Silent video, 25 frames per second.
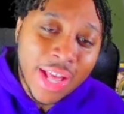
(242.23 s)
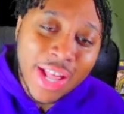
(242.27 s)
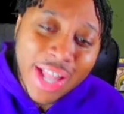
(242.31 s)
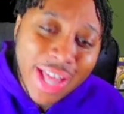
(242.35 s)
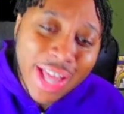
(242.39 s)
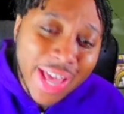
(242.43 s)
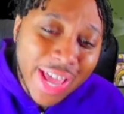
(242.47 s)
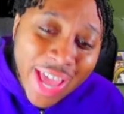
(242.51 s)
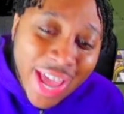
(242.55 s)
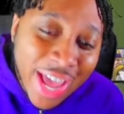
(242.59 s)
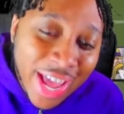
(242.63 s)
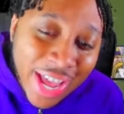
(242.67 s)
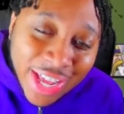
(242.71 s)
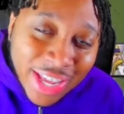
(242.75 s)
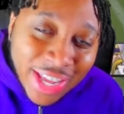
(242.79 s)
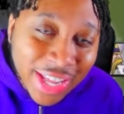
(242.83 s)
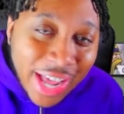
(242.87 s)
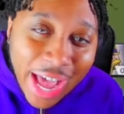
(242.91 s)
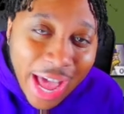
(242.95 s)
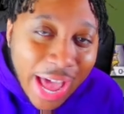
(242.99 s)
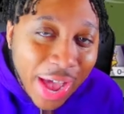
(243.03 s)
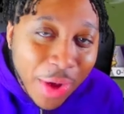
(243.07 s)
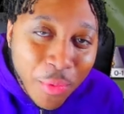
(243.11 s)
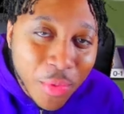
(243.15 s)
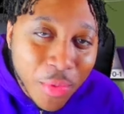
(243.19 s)
like
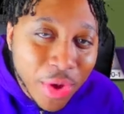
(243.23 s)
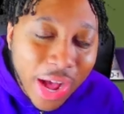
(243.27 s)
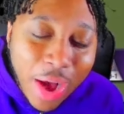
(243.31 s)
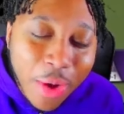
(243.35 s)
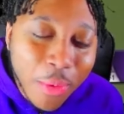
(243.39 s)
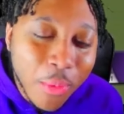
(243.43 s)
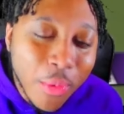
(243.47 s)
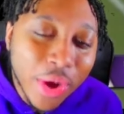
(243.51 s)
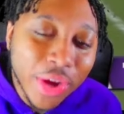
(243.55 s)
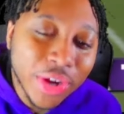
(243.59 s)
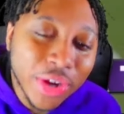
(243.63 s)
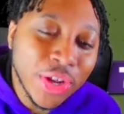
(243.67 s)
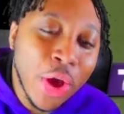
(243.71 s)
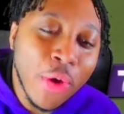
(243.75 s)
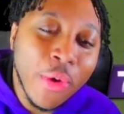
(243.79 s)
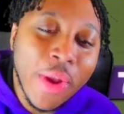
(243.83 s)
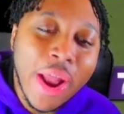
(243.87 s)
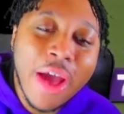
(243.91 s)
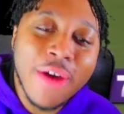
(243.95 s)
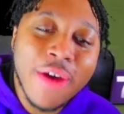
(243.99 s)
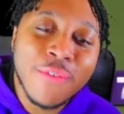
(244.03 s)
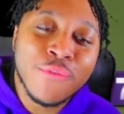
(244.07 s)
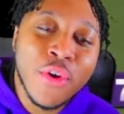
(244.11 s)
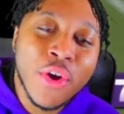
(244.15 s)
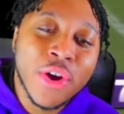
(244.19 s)
I, I wouldn't go
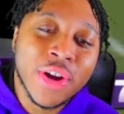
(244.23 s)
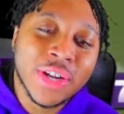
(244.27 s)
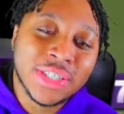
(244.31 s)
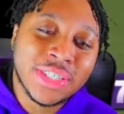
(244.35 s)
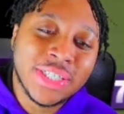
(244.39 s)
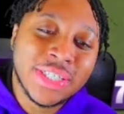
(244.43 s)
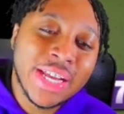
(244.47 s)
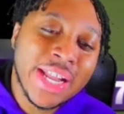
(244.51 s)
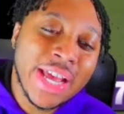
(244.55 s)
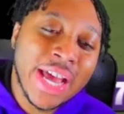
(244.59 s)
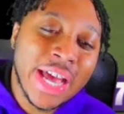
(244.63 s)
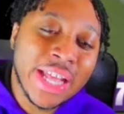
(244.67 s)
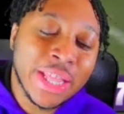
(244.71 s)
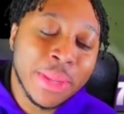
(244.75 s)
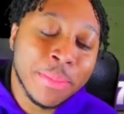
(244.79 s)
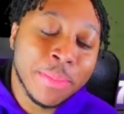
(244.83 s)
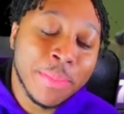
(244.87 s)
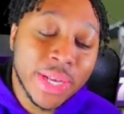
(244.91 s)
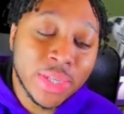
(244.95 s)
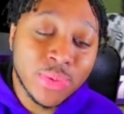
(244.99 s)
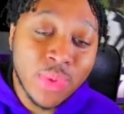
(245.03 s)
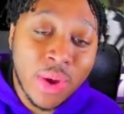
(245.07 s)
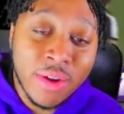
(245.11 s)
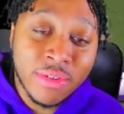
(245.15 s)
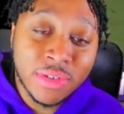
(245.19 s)
that far and say they got the
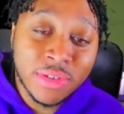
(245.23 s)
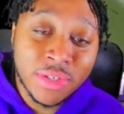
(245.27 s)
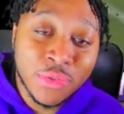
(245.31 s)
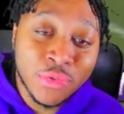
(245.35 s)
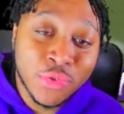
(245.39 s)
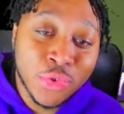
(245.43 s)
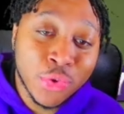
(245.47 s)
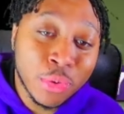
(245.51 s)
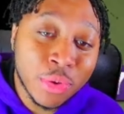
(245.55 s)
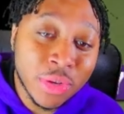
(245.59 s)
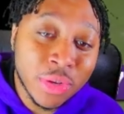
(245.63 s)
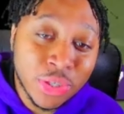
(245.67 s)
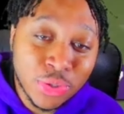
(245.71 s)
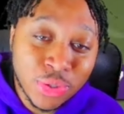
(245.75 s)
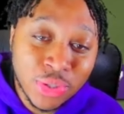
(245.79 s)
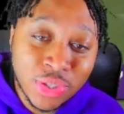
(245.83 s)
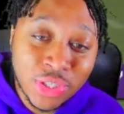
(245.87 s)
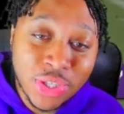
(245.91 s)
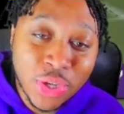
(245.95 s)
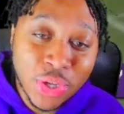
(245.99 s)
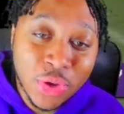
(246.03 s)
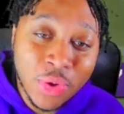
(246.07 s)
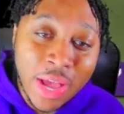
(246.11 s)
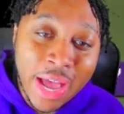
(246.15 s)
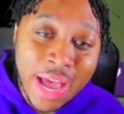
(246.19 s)
best wide receiver group because you
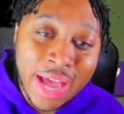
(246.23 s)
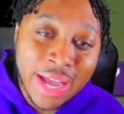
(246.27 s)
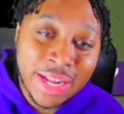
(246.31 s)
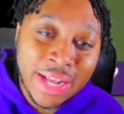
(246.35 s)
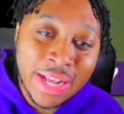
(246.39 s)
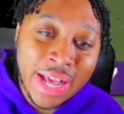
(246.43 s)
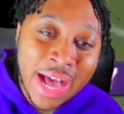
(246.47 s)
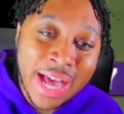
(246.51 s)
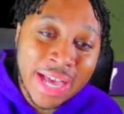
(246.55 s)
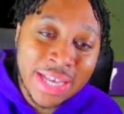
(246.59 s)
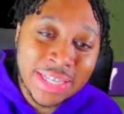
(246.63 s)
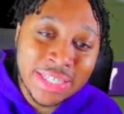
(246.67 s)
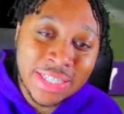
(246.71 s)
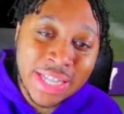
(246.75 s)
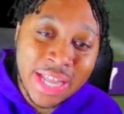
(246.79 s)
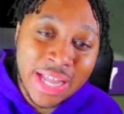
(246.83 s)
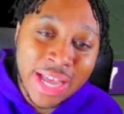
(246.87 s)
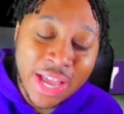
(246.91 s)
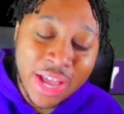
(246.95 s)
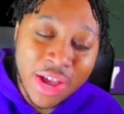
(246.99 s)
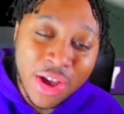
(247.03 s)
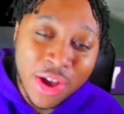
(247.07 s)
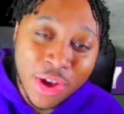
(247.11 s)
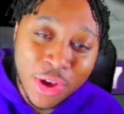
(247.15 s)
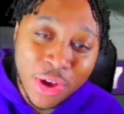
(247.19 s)
still got guys
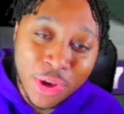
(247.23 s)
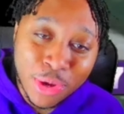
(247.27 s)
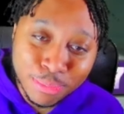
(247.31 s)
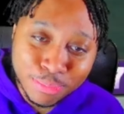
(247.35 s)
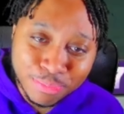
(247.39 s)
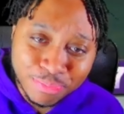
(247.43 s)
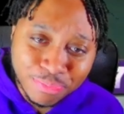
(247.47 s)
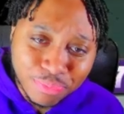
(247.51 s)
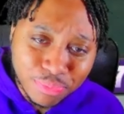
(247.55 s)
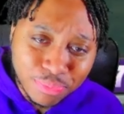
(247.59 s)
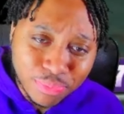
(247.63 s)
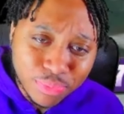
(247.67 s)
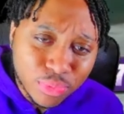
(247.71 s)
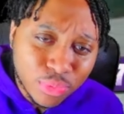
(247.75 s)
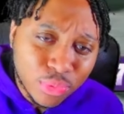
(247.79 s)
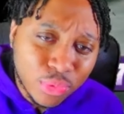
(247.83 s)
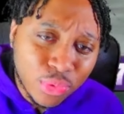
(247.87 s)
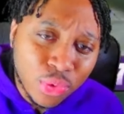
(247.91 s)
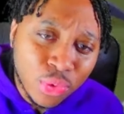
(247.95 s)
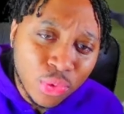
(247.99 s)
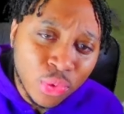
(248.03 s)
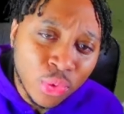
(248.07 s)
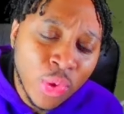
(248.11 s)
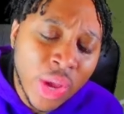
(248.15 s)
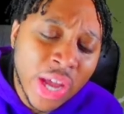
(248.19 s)
like um
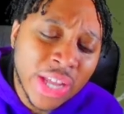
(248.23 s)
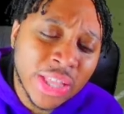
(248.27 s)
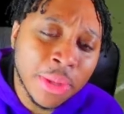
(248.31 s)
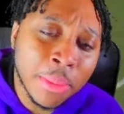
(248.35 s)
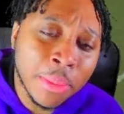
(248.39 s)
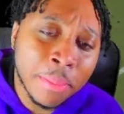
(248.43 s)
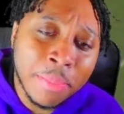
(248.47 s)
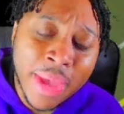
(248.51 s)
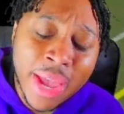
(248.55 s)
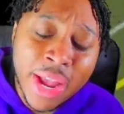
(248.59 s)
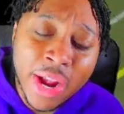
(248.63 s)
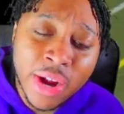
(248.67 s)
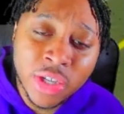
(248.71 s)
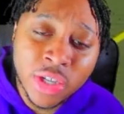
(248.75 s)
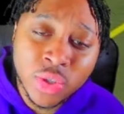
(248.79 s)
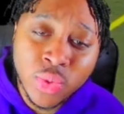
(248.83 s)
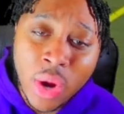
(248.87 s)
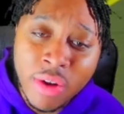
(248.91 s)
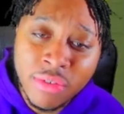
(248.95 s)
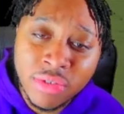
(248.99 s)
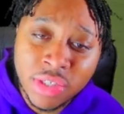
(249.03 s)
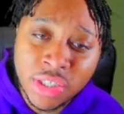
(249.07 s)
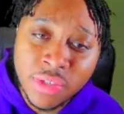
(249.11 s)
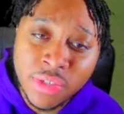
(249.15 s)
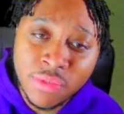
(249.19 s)
got the Bears
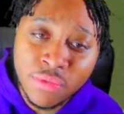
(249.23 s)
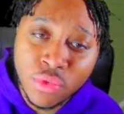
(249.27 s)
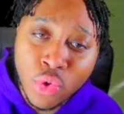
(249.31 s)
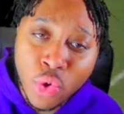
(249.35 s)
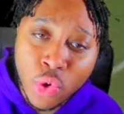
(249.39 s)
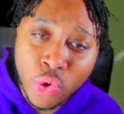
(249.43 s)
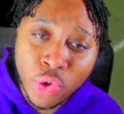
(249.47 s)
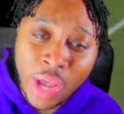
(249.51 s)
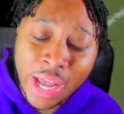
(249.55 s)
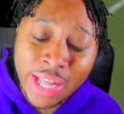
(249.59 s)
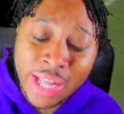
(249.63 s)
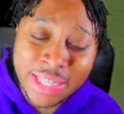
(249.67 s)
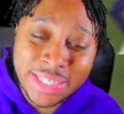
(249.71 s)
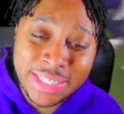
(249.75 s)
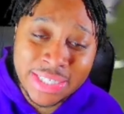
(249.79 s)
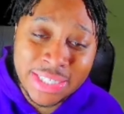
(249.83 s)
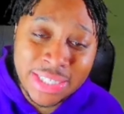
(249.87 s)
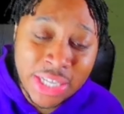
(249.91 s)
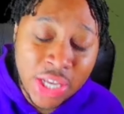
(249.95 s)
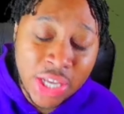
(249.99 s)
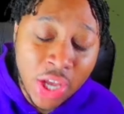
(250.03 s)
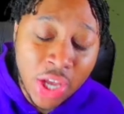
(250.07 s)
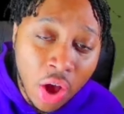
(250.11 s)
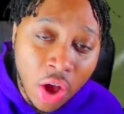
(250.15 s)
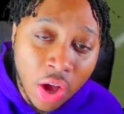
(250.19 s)
wide receiving corps, you got the
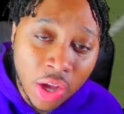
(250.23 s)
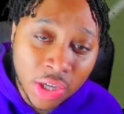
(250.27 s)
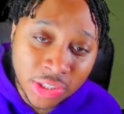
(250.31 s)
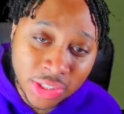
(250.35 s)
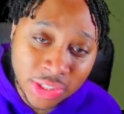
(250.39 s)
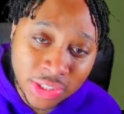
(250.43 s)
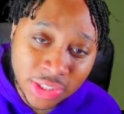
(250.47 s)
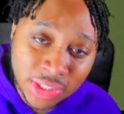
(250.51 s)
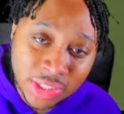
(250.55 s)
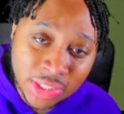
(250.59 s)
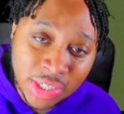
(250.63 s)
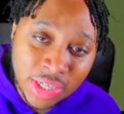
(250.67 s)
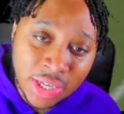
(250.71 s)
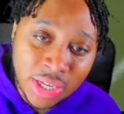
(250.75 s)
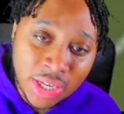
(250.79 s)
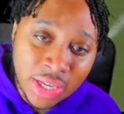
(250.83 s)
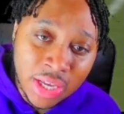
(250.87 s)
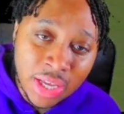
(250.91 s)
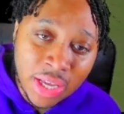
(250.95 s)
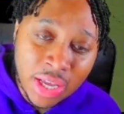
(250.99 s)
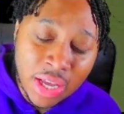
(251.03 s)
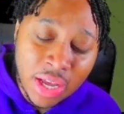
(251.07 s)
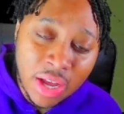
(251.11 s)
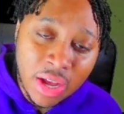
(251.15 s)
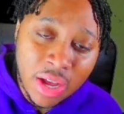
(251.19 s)
Seahawks.
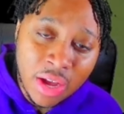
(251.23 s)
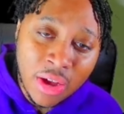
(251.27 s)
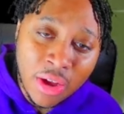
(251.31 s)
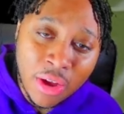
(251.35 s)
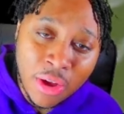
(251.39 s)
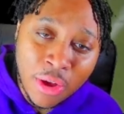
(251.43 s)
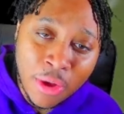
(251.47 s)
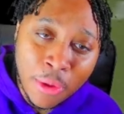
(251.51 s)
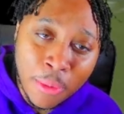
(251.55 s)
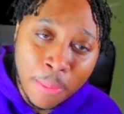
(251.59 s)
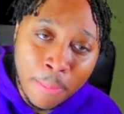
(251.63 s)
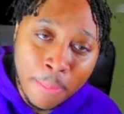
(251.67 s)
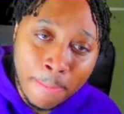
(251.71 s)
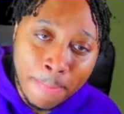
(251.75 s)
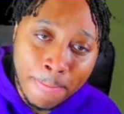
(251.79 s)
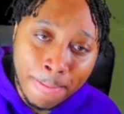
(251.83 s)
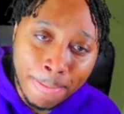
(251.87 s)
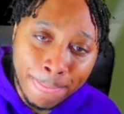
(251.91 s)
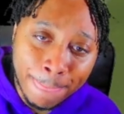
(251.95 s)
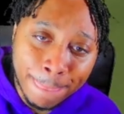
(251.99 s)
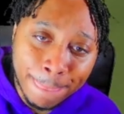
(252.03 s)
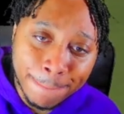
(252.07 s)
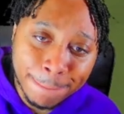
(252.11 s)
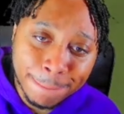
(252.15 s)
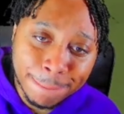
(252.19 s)

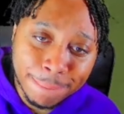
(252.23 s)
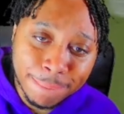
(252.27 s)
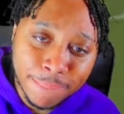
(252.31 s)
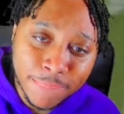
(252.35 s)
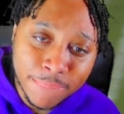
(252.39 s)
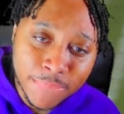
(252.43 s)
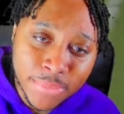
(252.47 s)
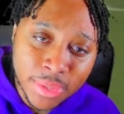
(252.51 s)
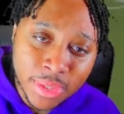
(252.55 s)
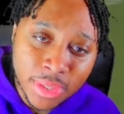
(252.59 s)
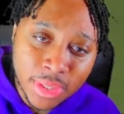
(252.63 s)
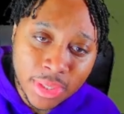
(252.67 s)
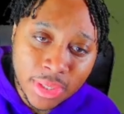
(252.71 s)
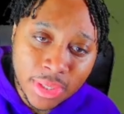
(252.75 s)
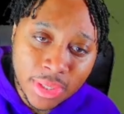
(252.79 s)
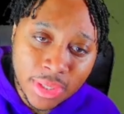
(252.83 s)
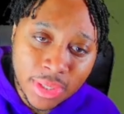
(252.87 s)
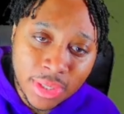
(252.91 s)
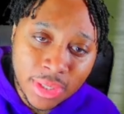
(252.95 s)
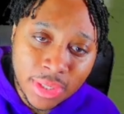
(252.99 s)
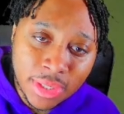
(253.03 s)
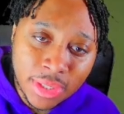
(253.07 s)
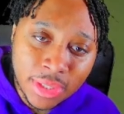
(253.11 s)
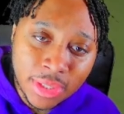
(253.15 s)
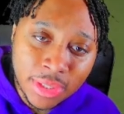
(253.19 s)
Um
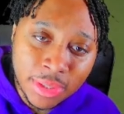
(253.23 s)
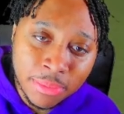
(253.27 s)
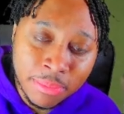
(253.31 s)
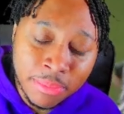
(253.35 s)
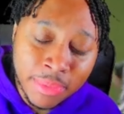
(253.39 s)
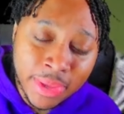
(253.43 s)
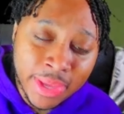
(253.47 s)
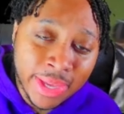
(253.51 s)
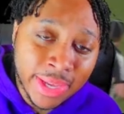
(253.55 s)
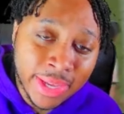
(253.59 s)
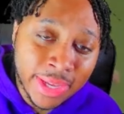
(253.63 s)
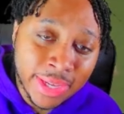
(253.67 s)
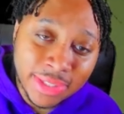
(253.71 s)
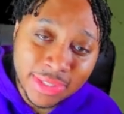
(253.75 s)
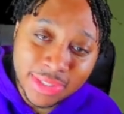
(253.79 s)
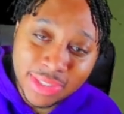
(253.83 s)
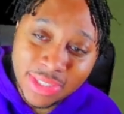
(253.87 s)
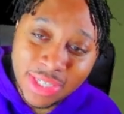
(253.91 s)
man,